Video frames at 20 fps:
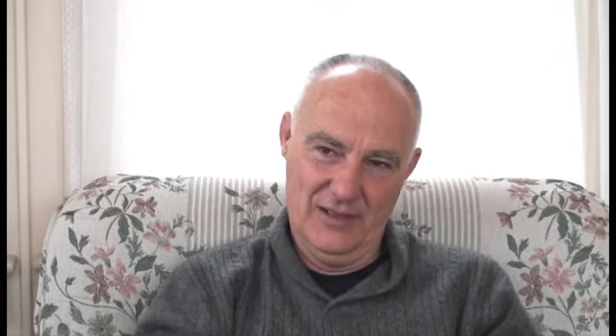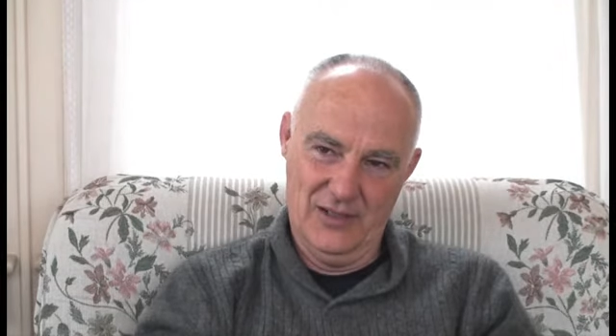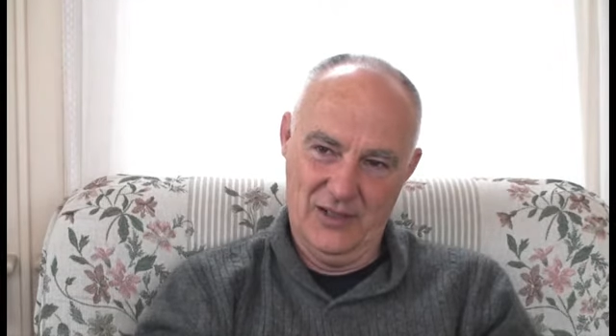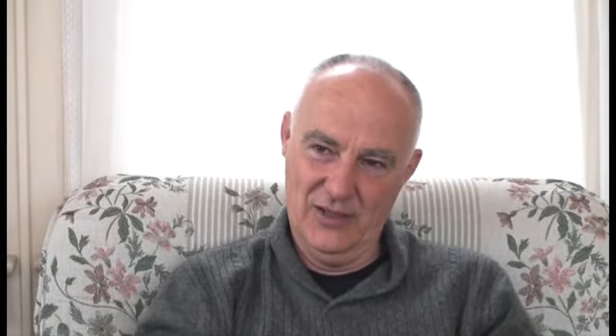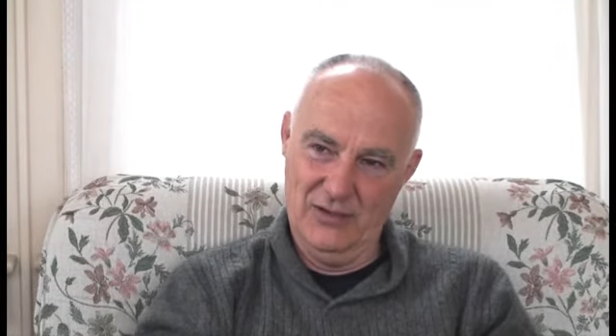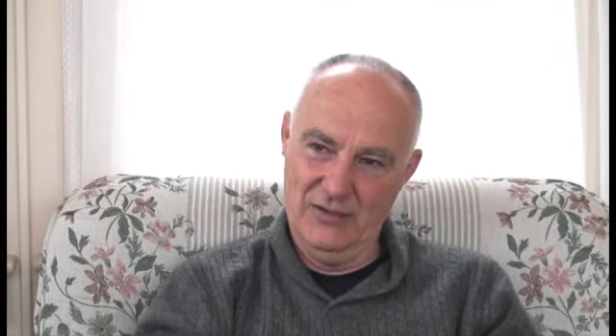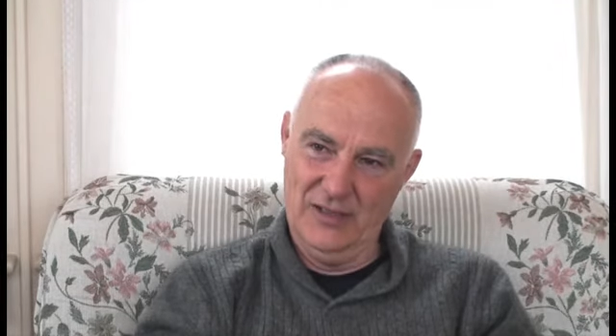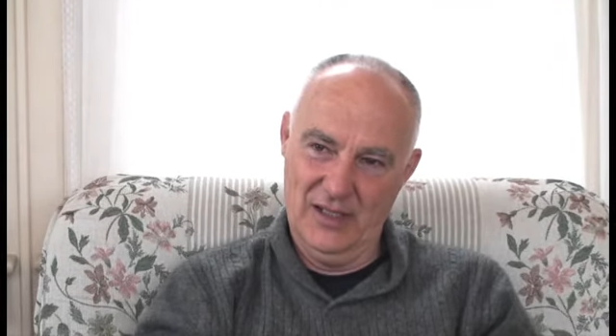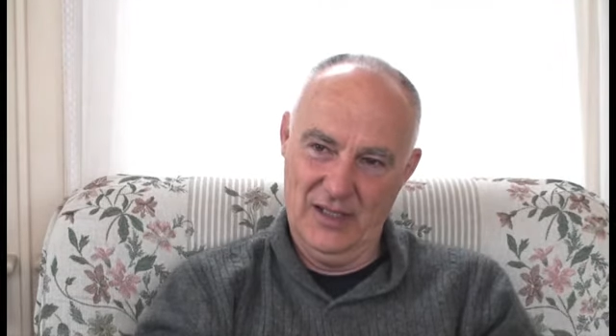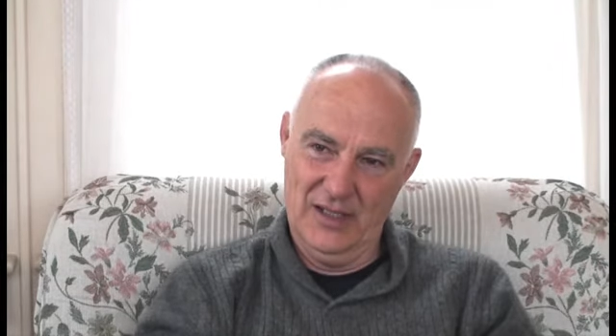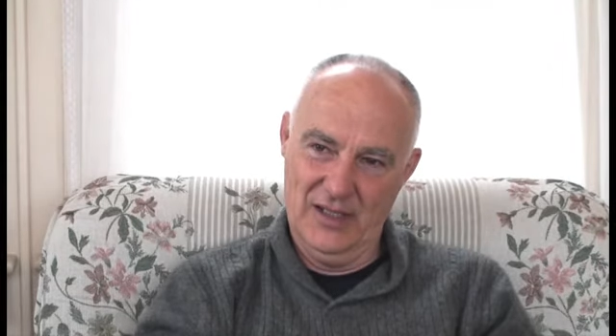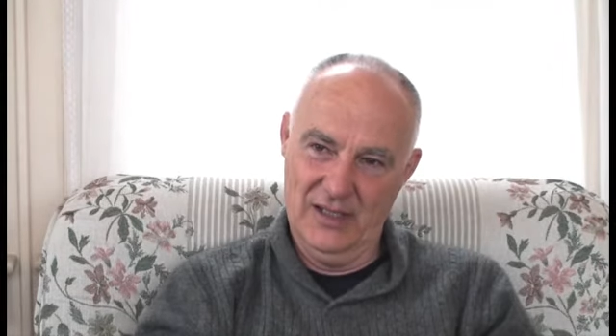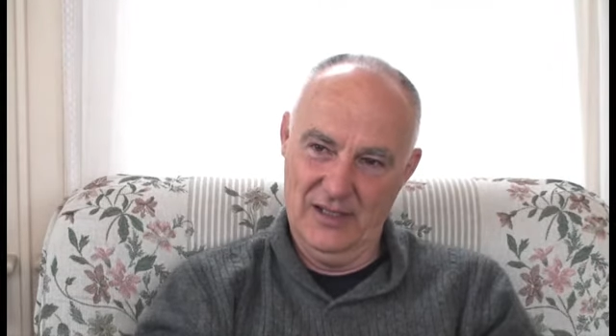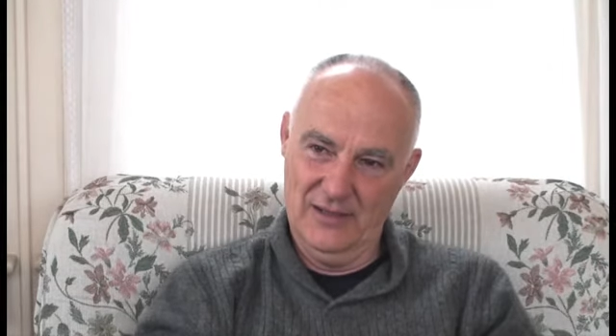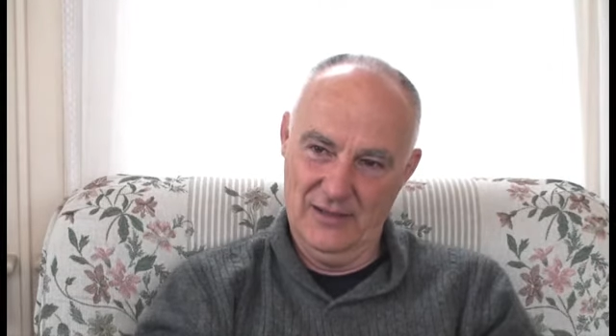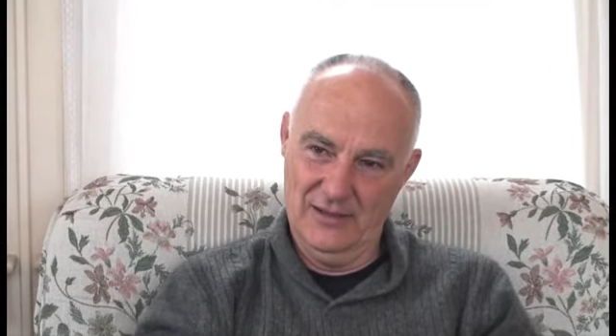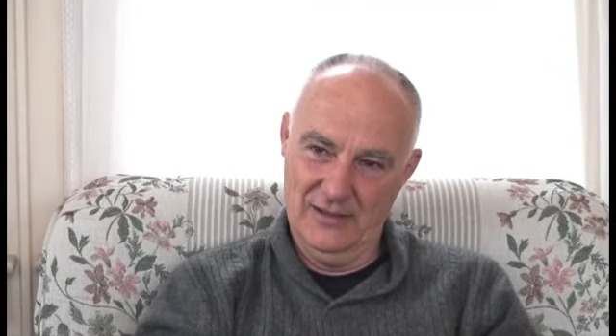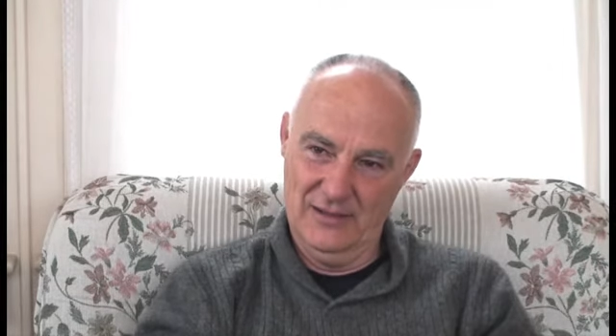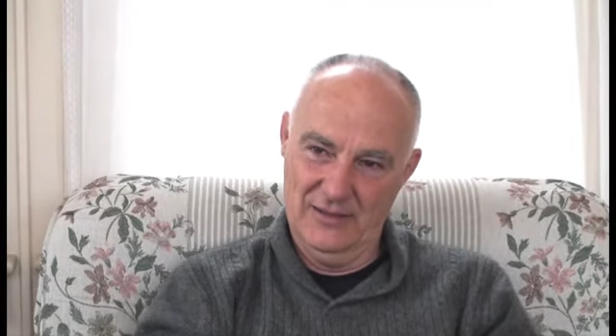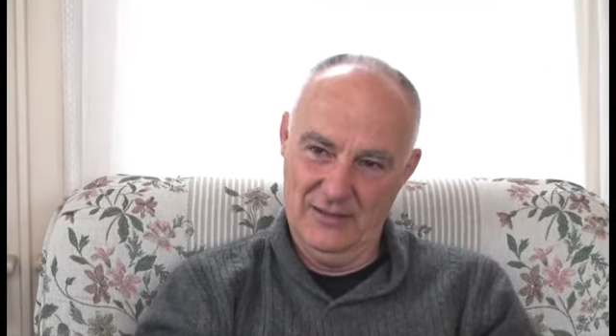it's okay, you
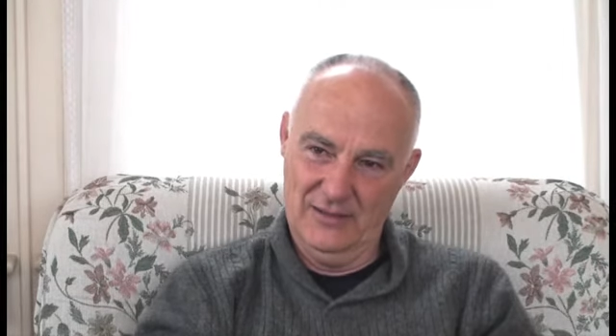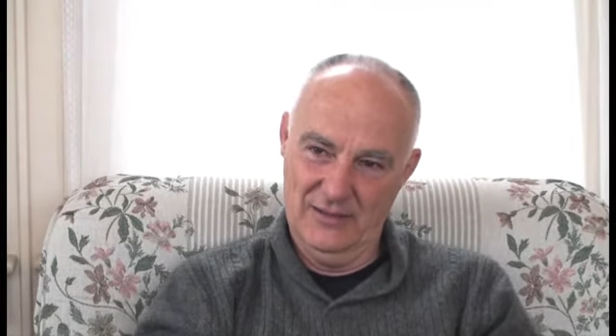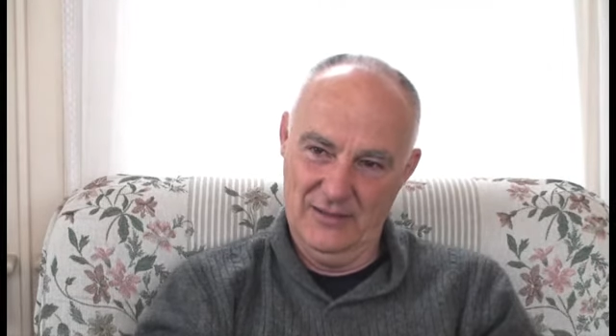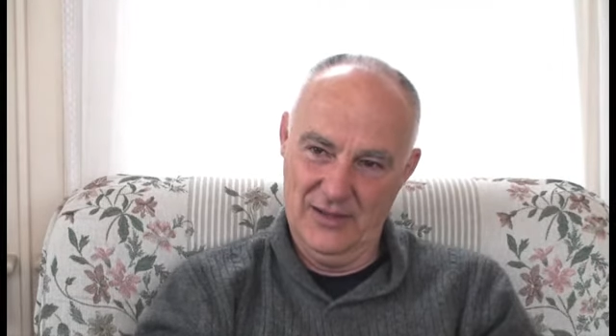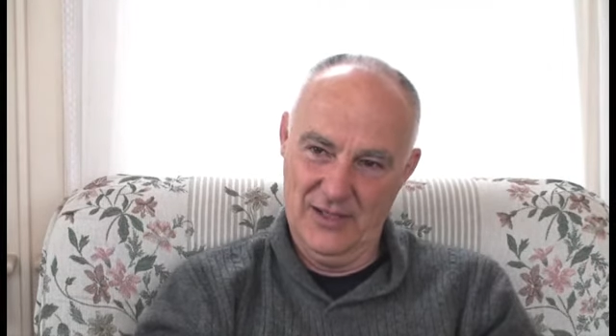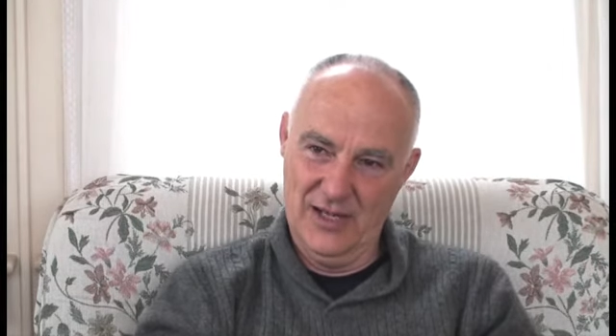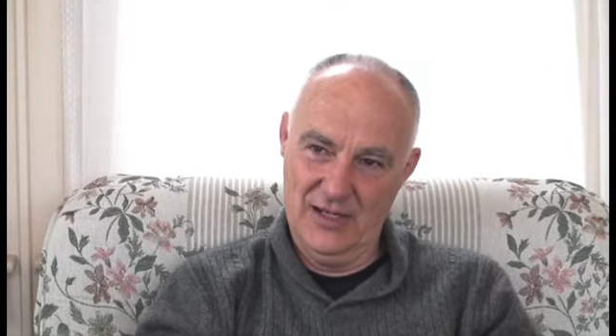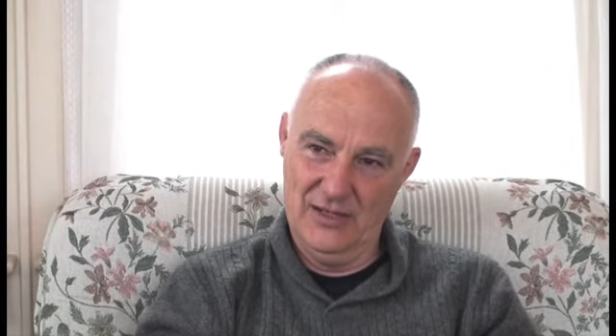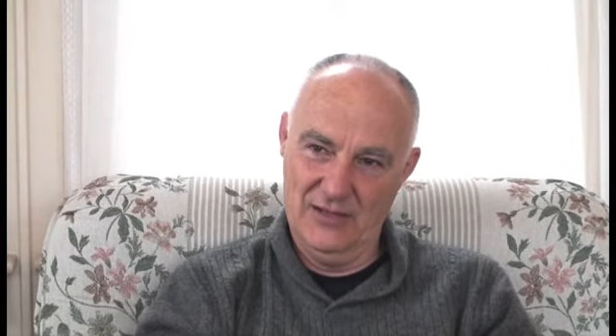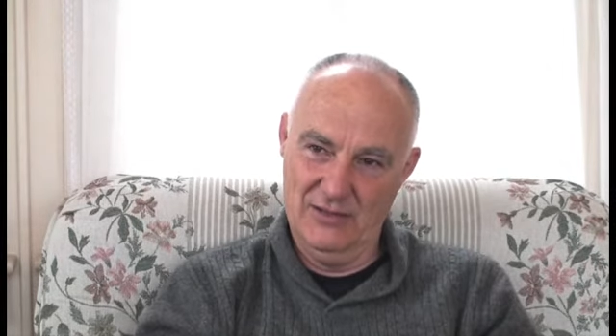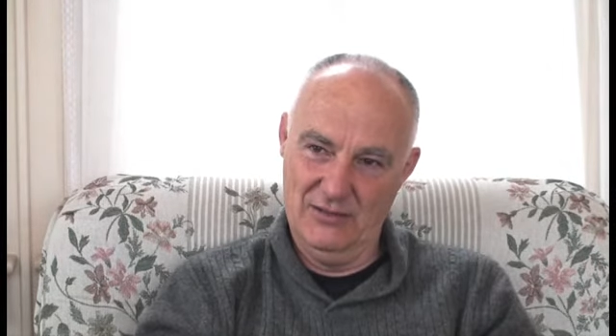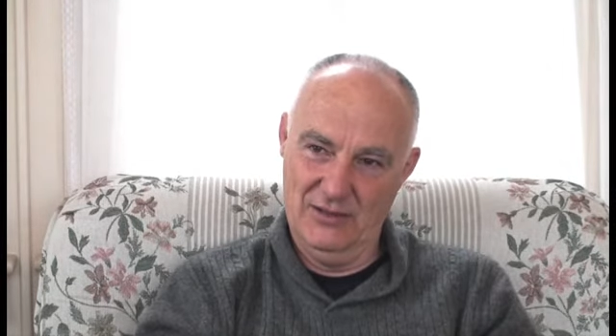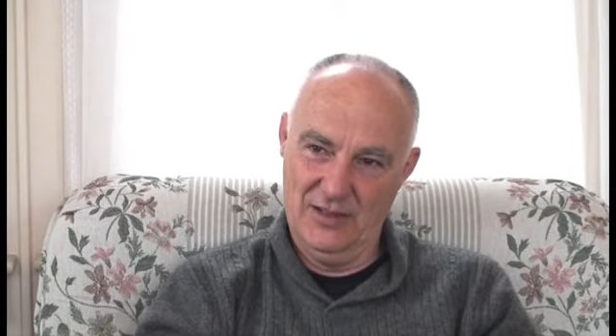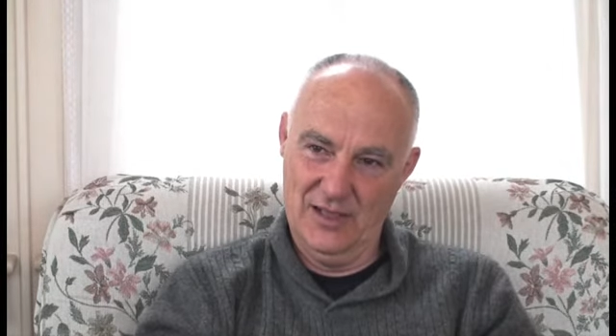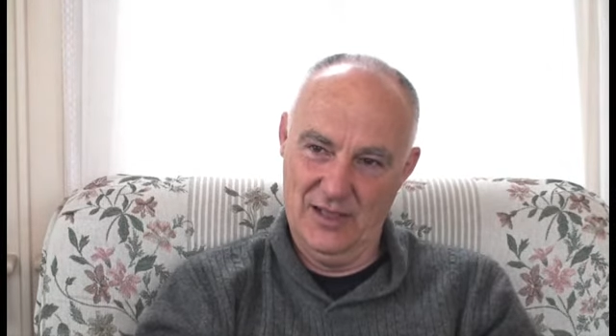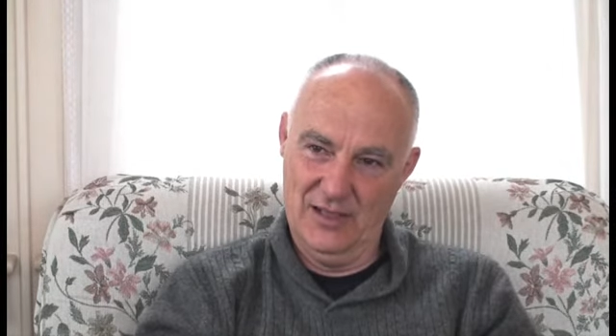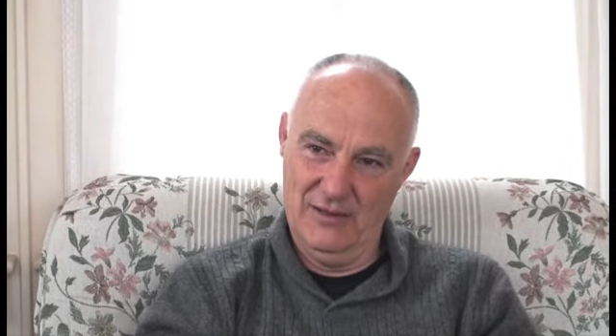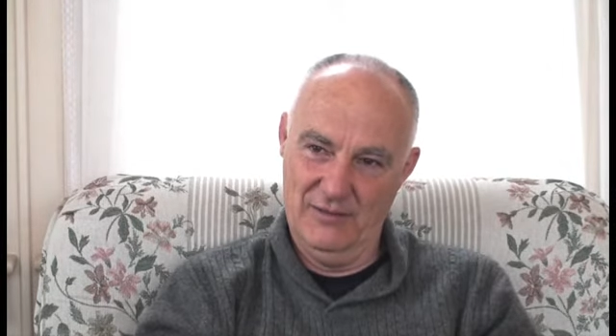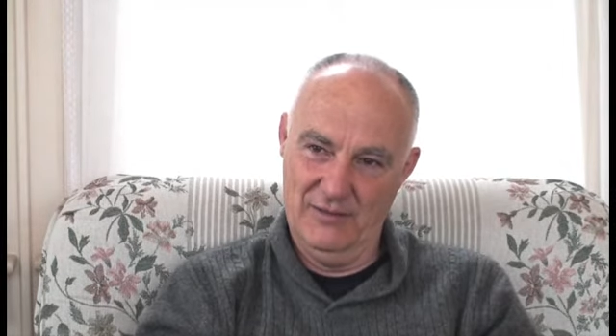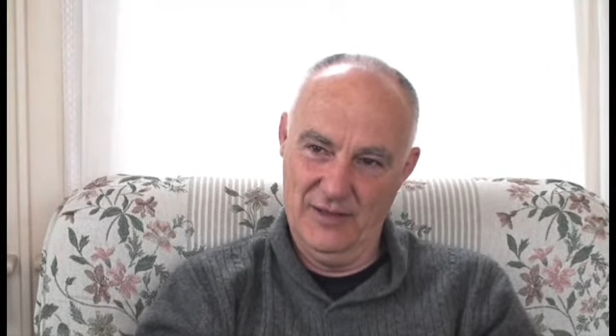know, it's actually
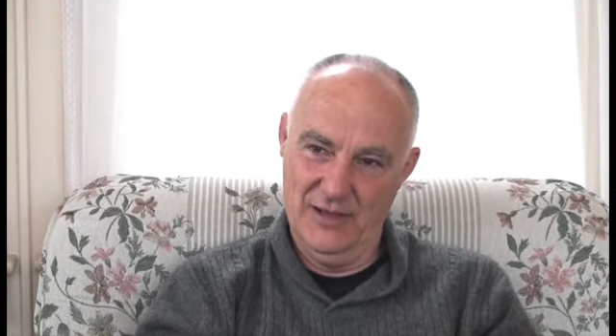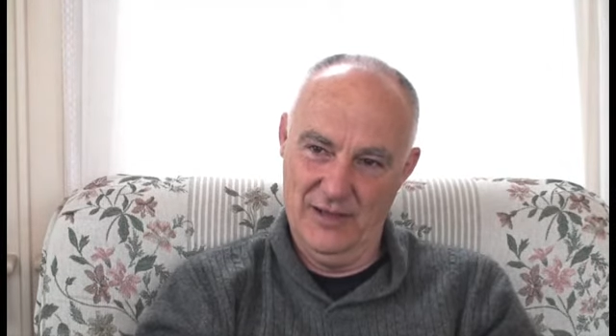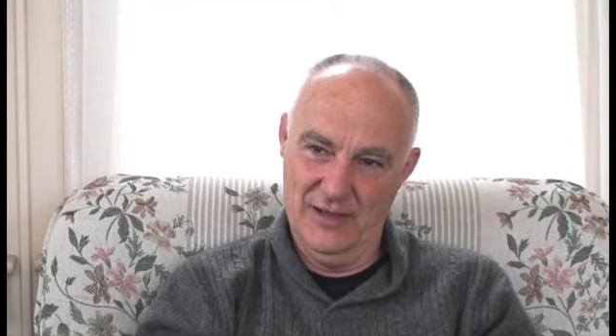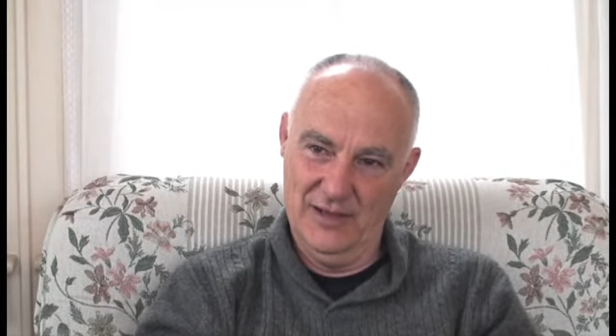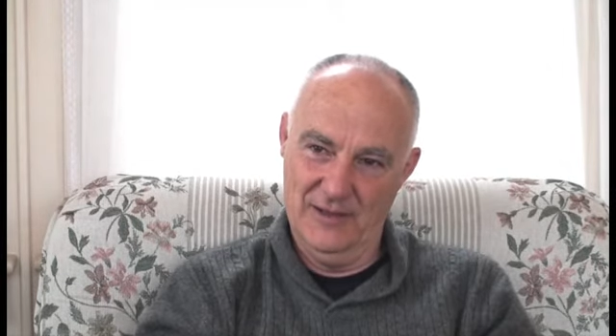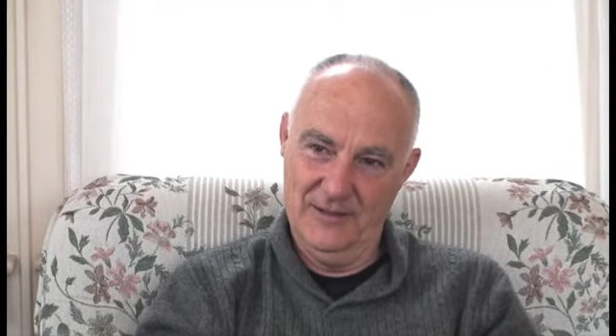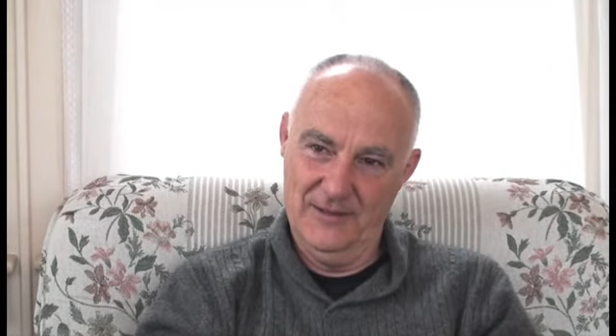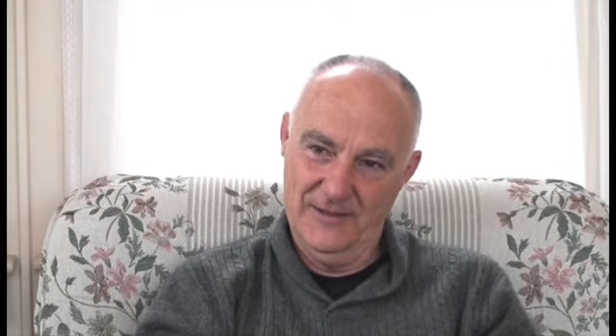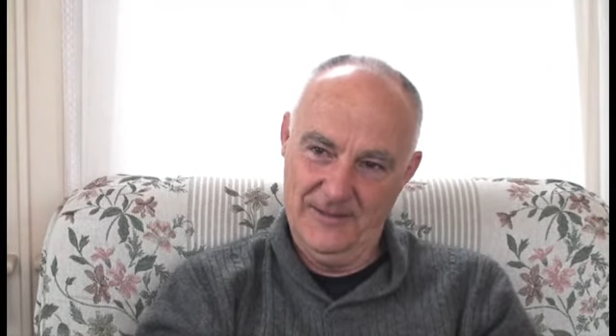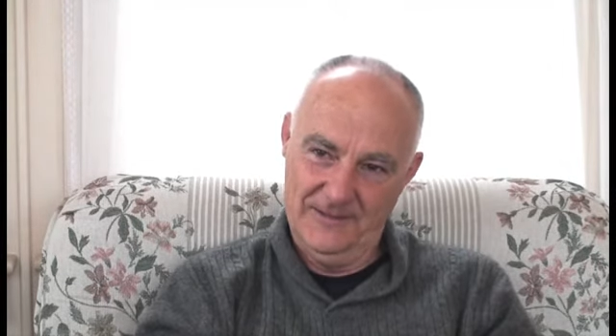okay for you to